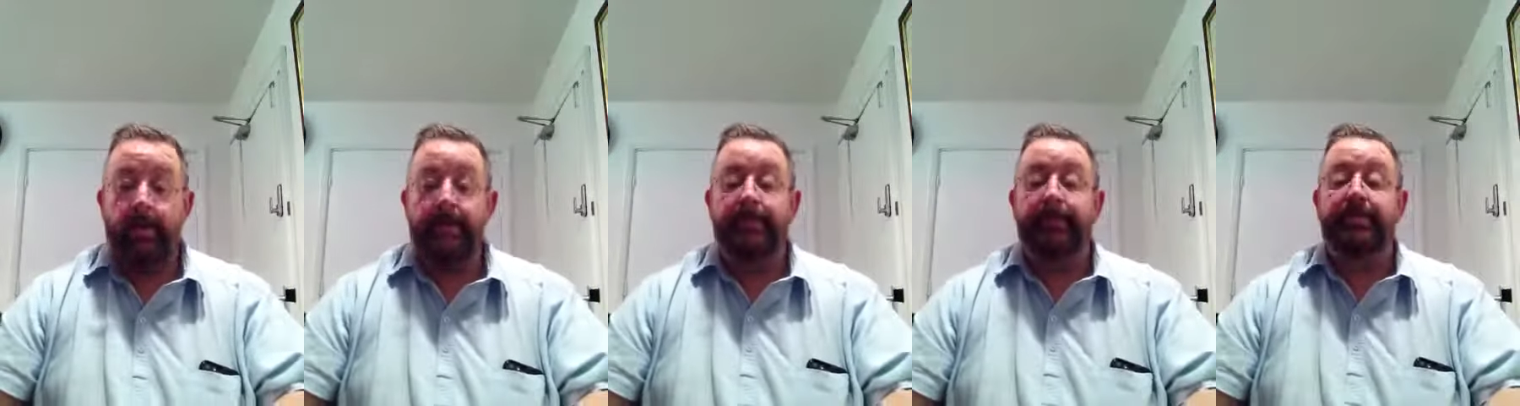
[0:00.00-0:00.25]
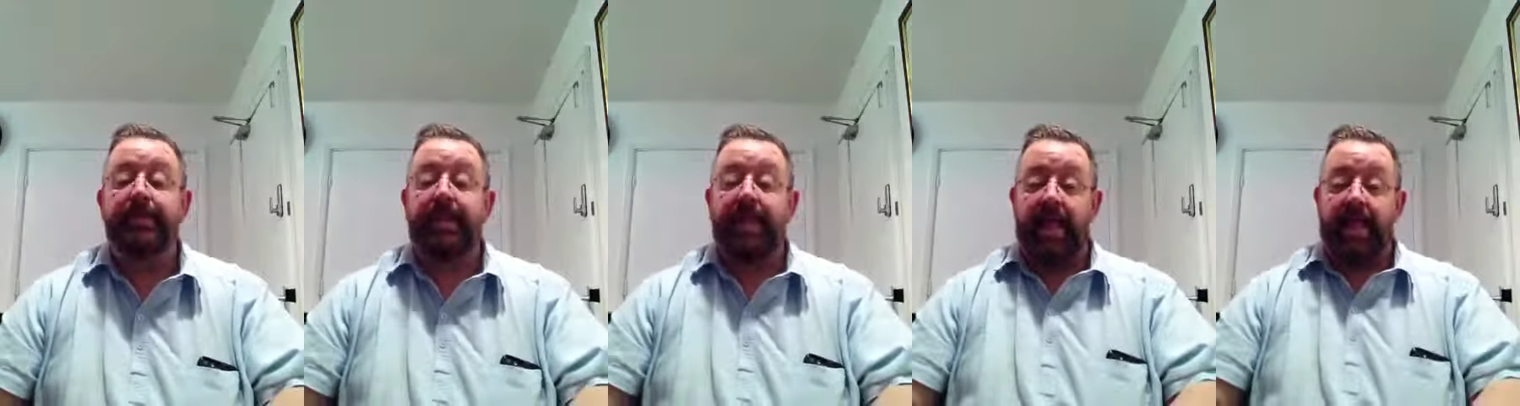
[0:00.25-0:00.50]

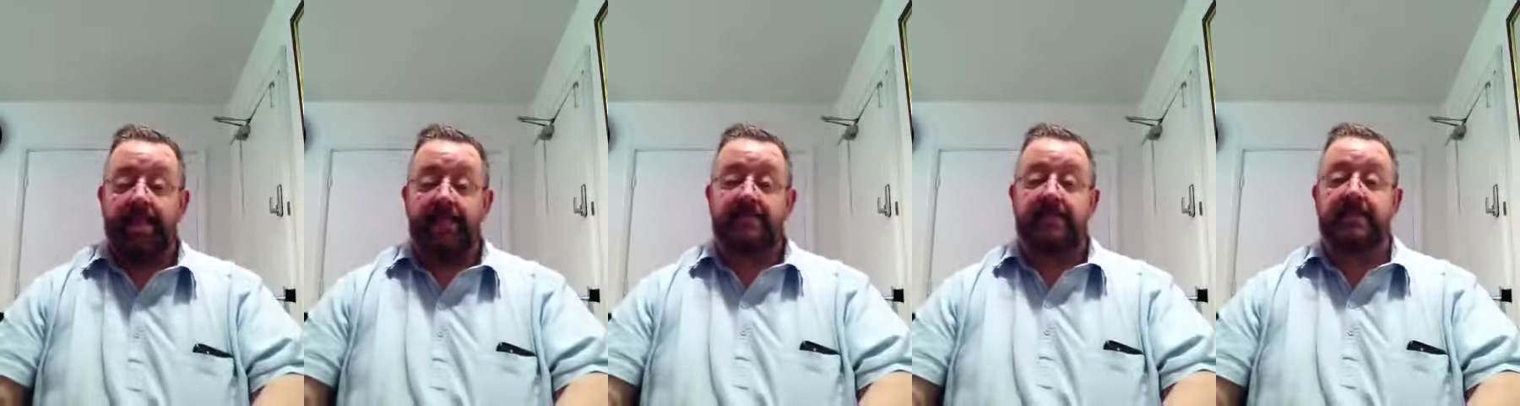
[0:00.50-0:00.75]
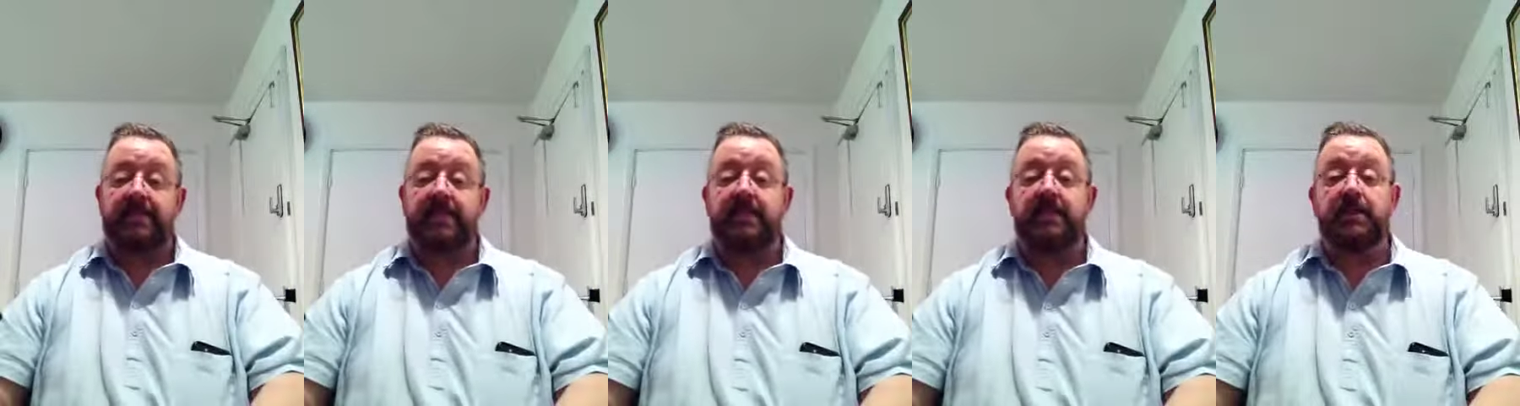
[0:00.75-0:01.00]

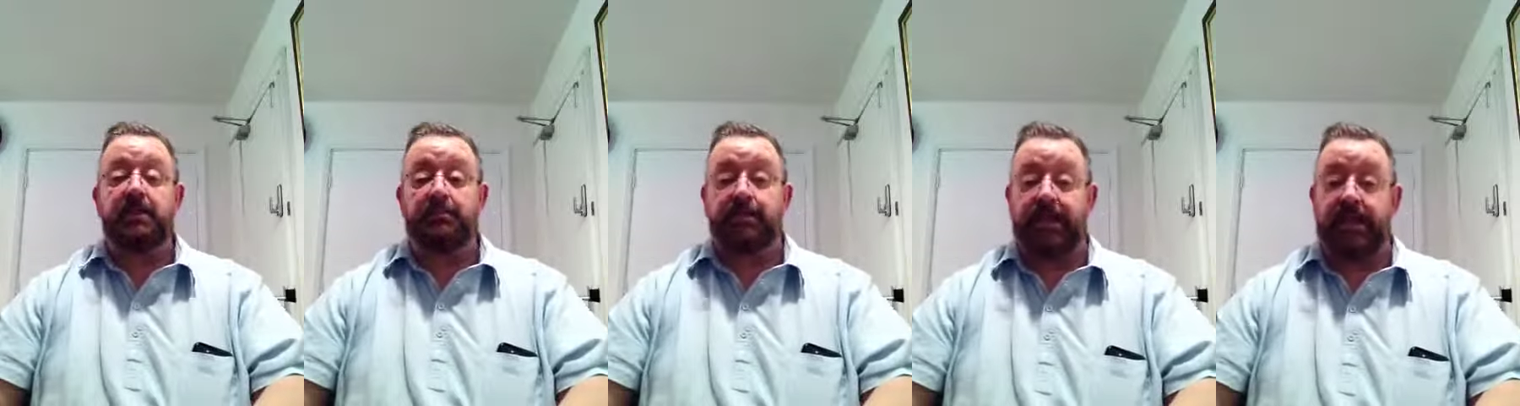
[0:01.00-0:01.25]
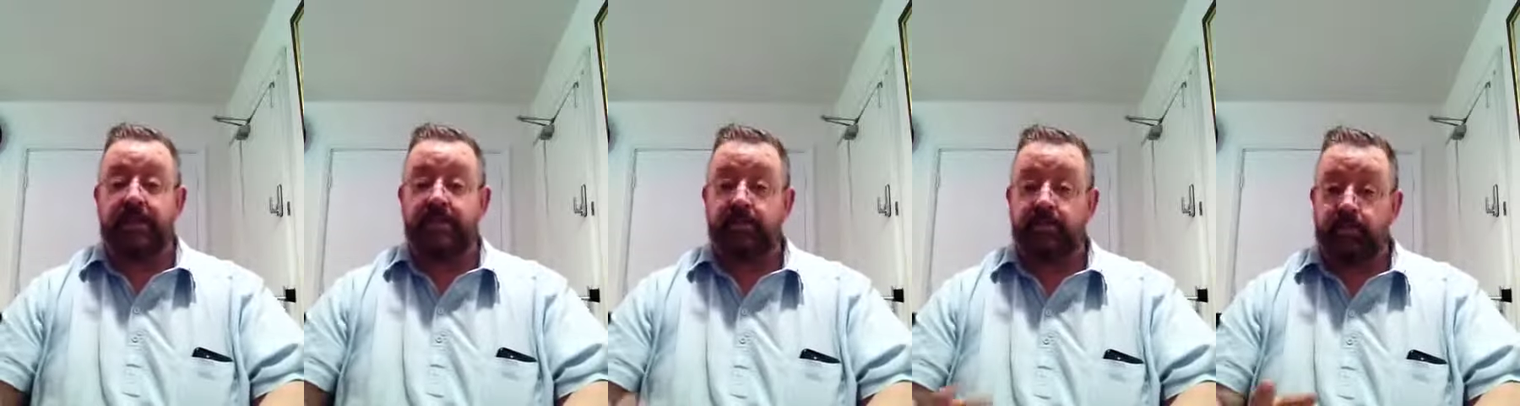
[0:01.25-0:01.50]
Bless and
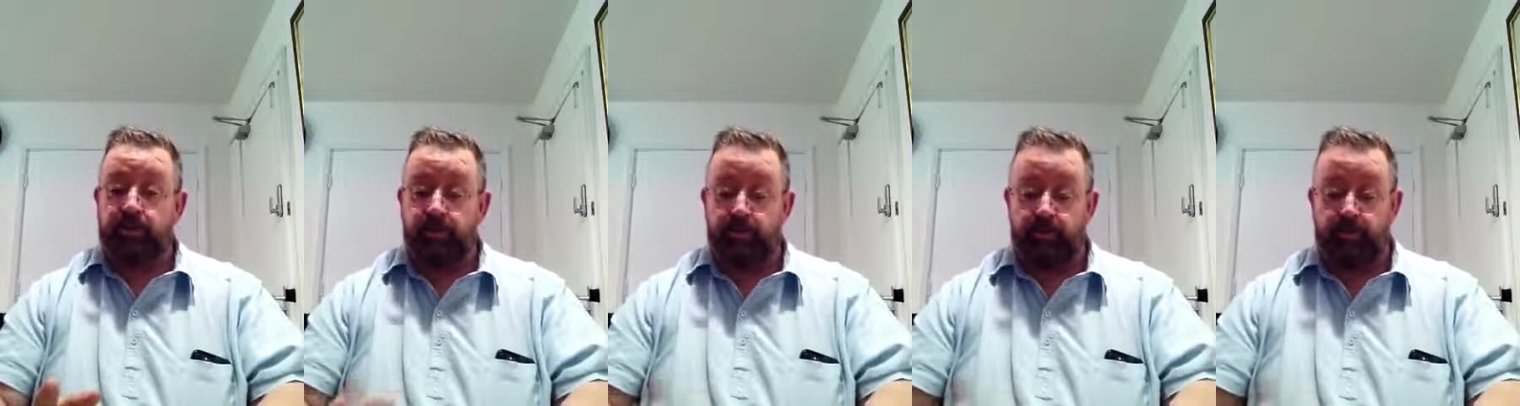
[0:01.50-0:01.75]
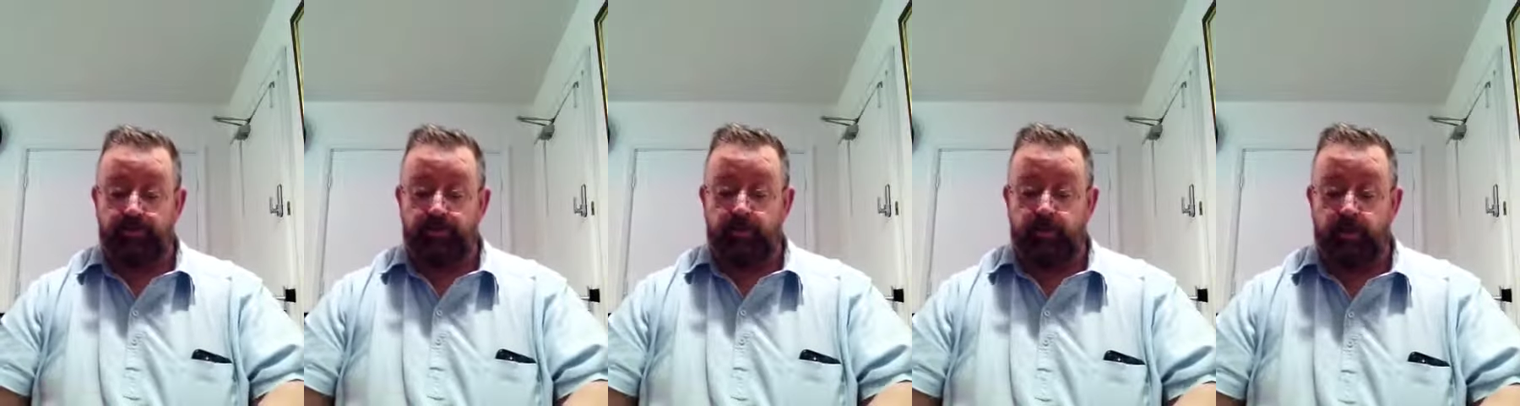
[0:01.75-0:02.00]
bless, two
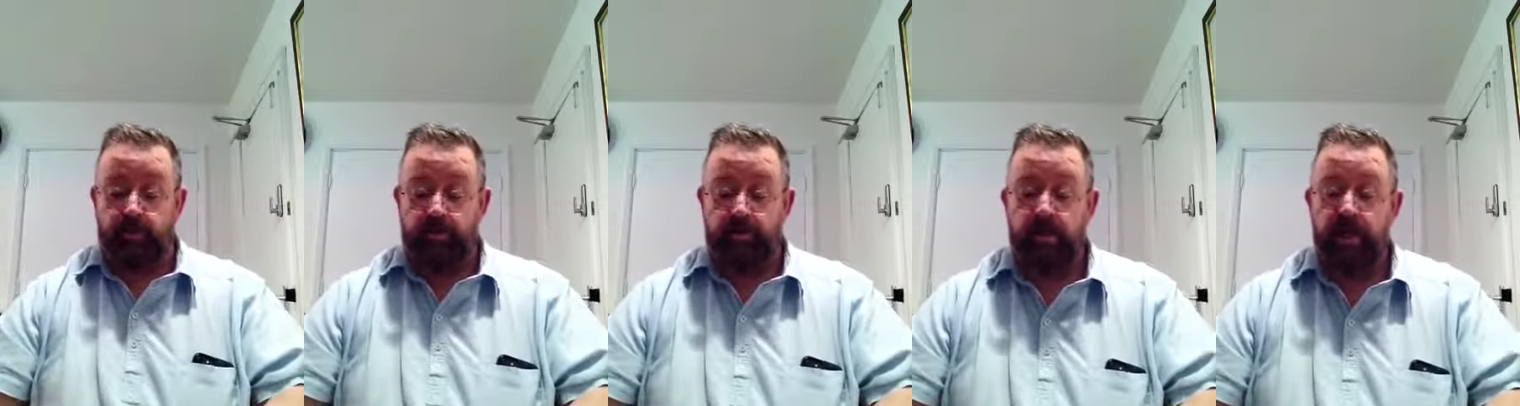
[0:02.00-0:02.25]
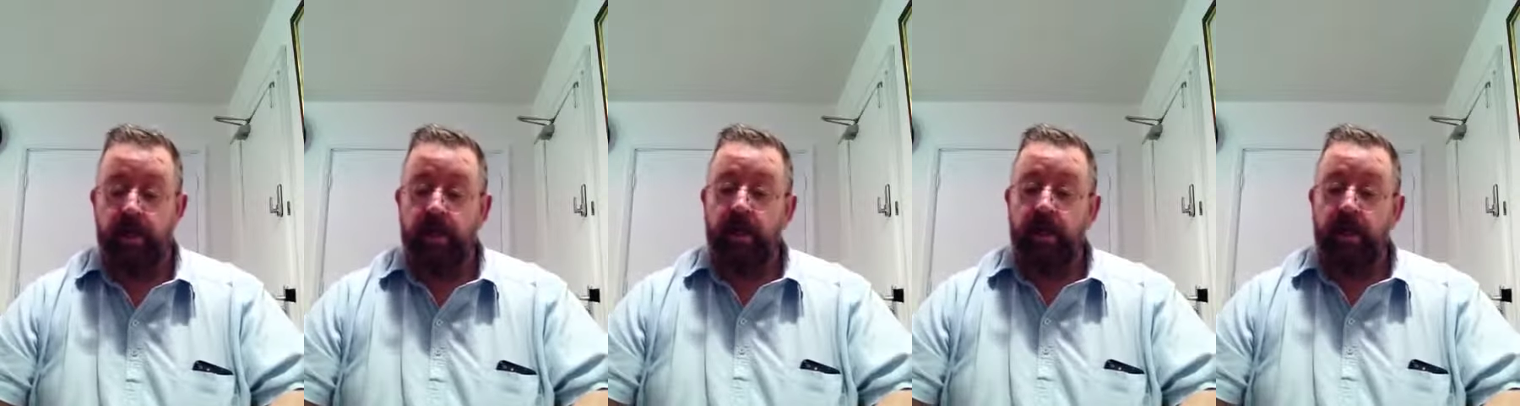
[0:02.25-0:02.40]
different ones.